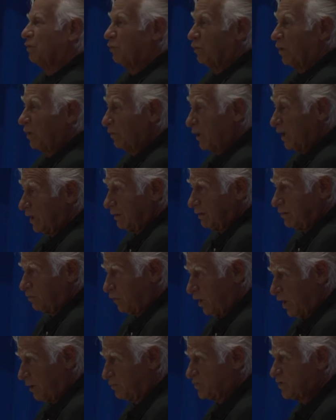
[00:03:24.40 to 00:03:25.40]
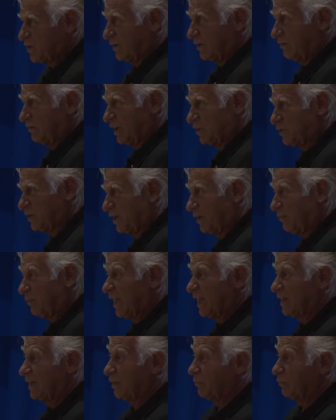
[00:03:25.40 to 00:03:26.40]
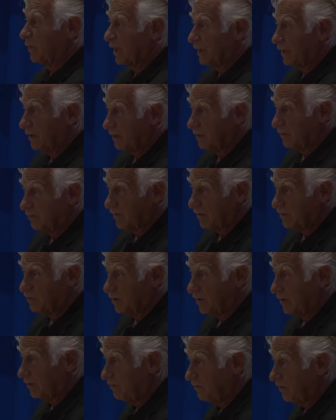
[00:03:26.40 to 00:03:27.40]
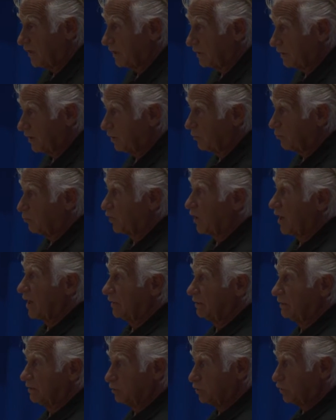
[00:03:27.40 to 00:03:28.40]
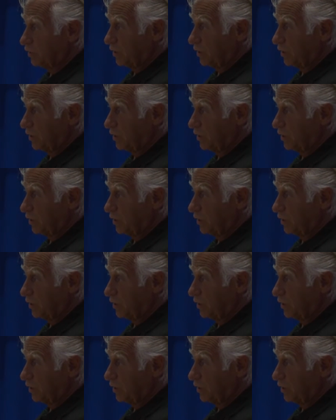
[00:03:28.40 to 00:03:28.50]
growing crops and eventually making money and eventually finding a bride in